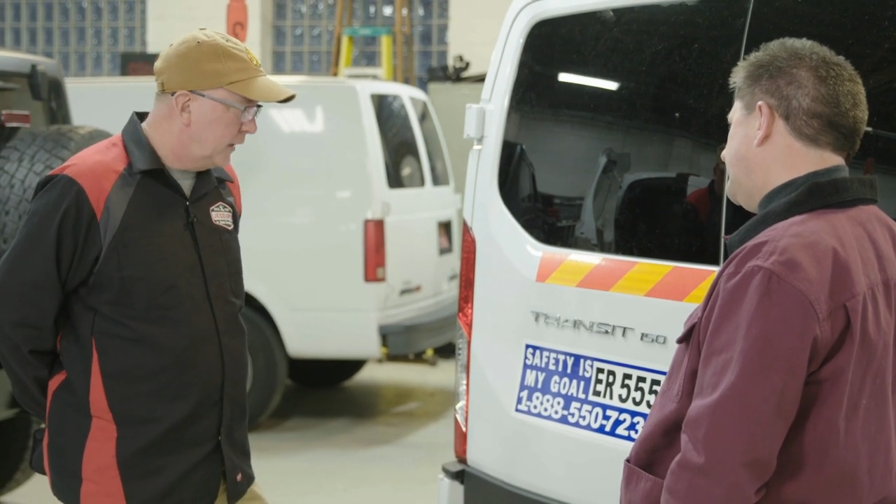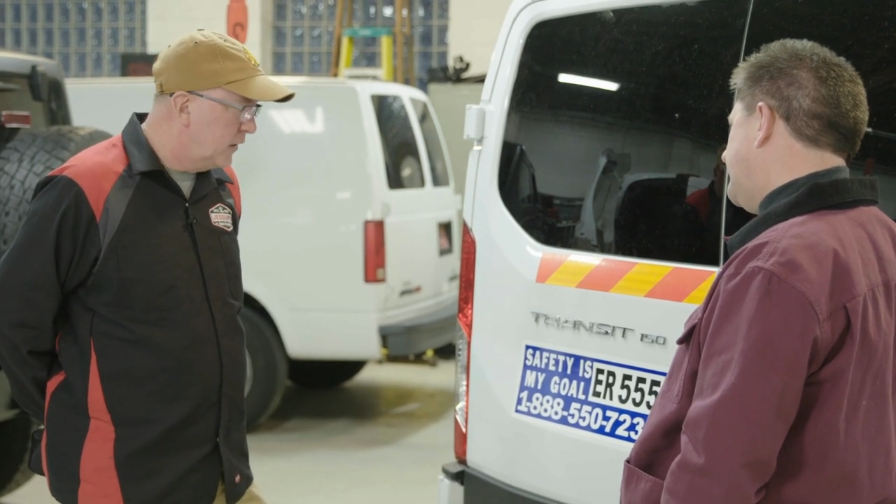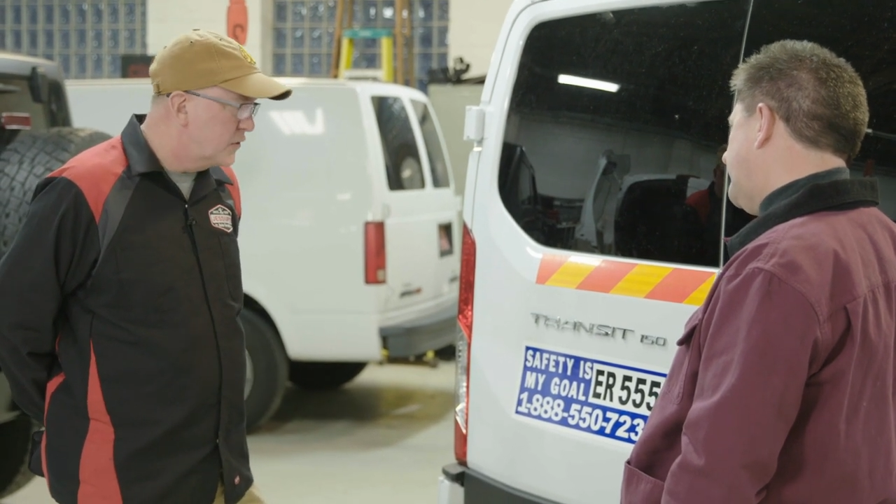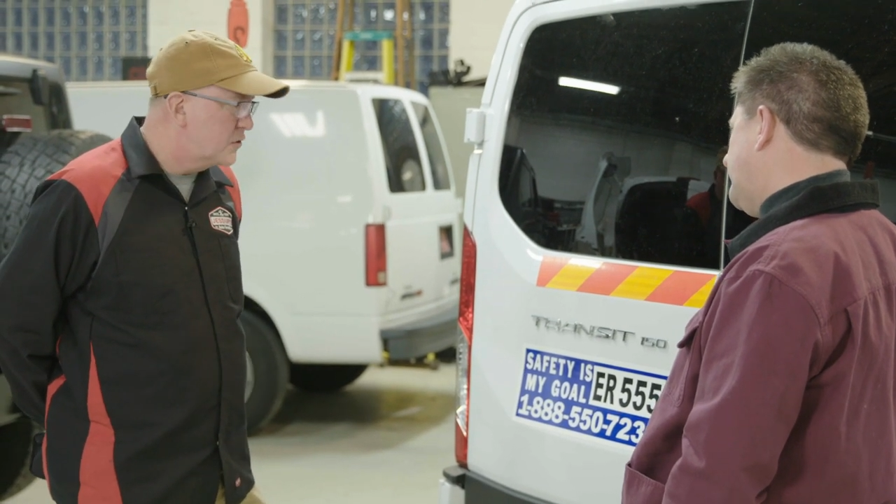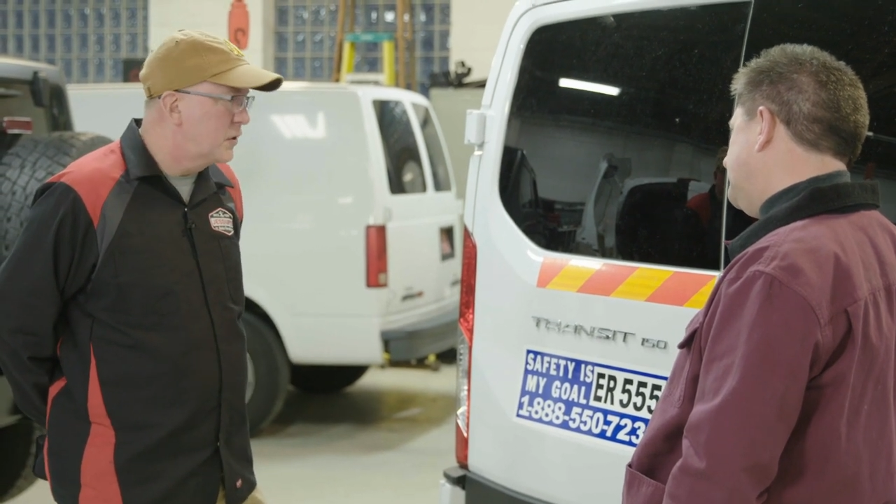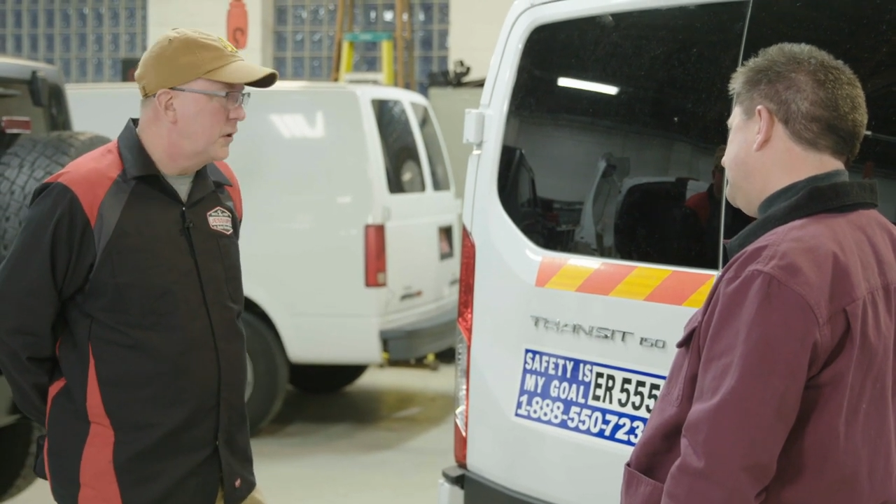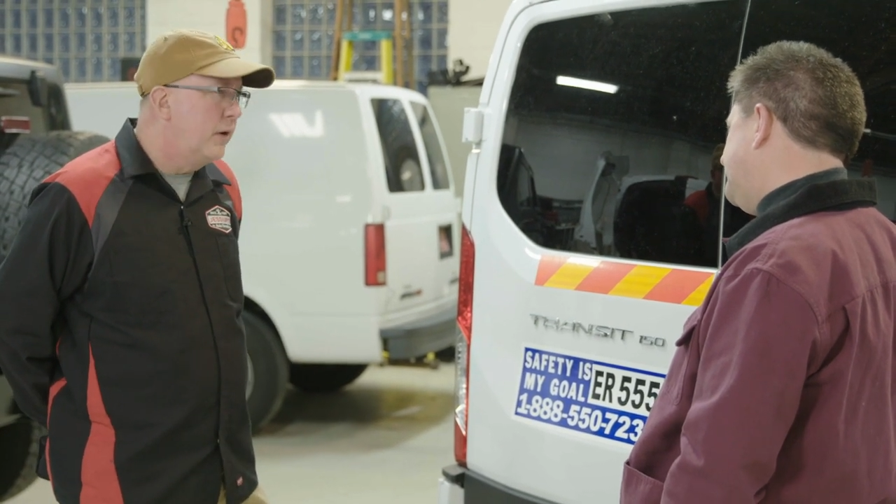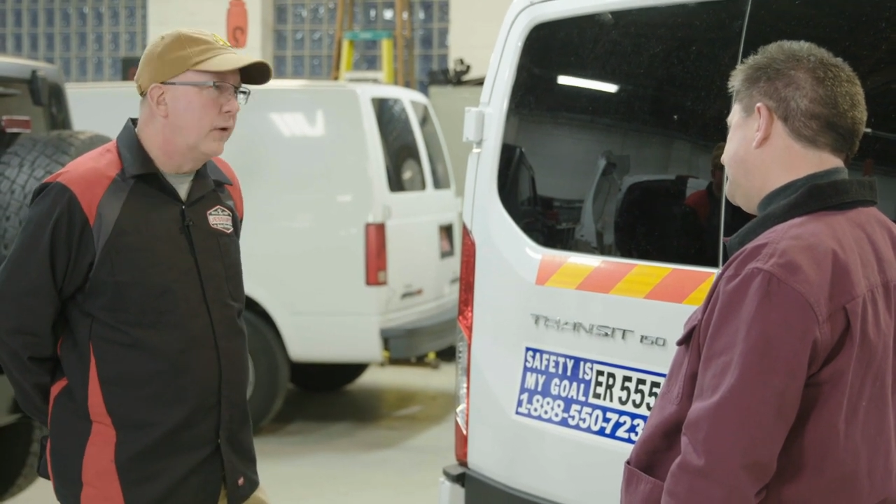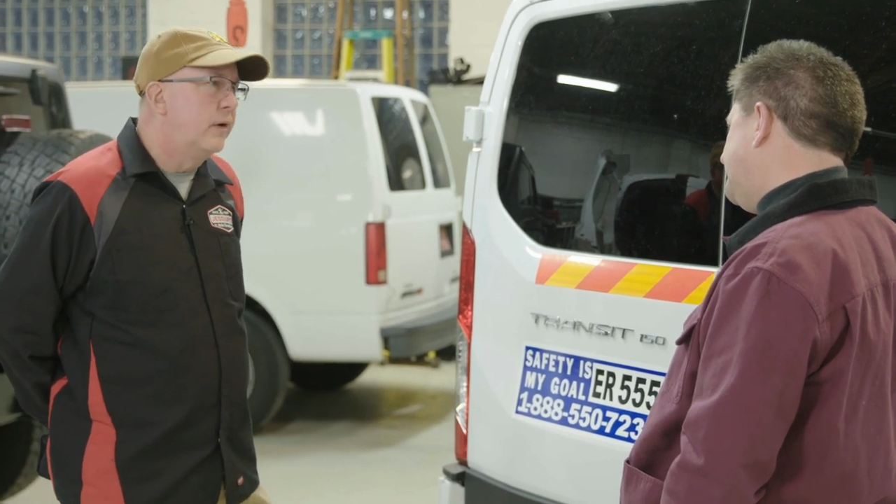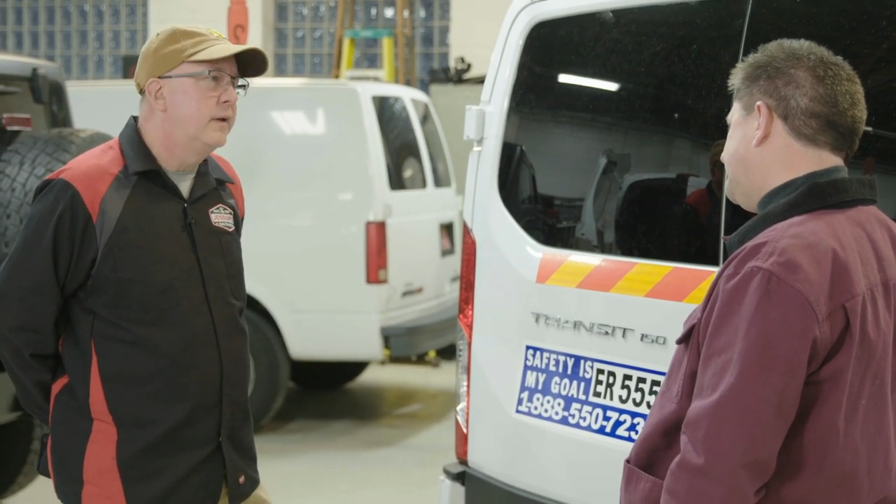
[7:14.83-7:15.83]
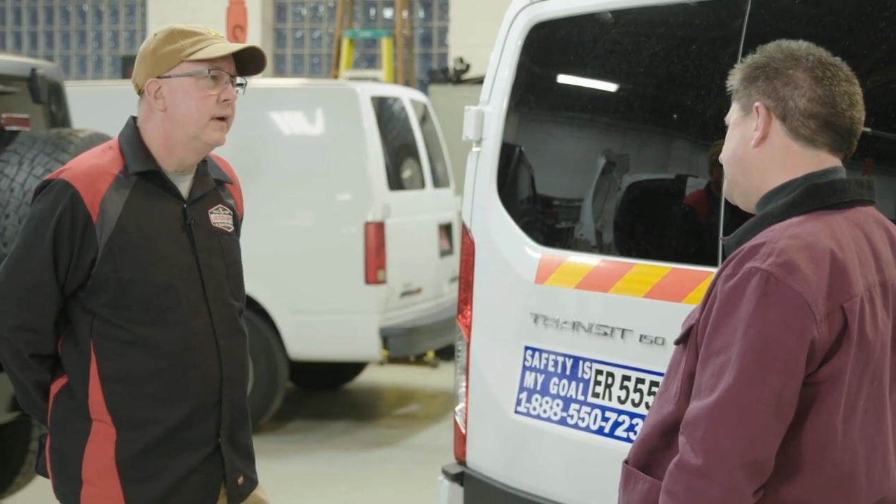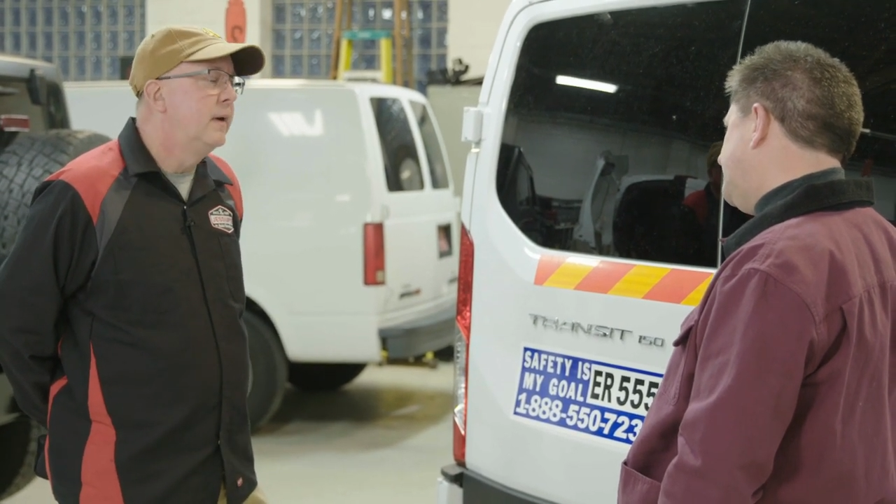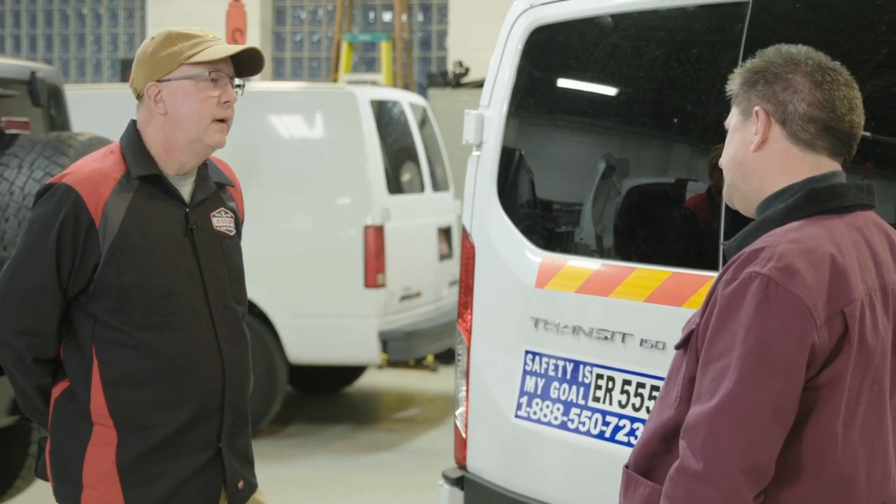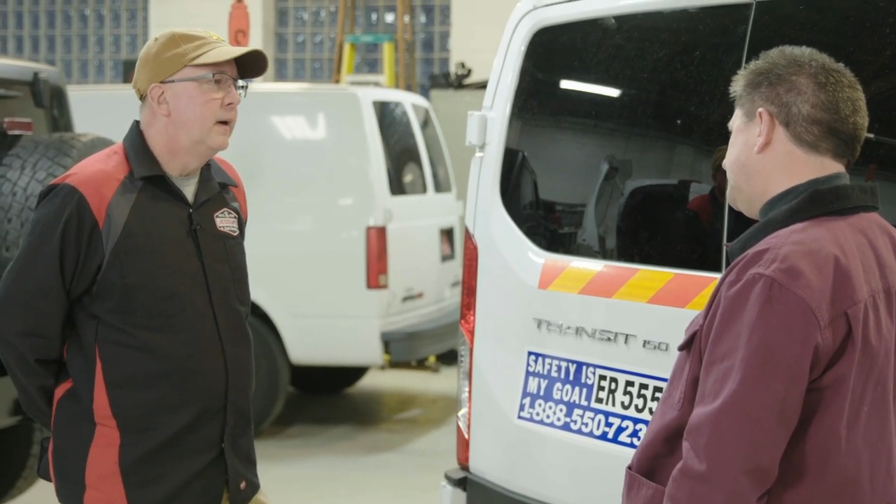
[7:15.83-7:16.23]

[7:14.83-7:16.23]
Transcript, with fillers: is secured,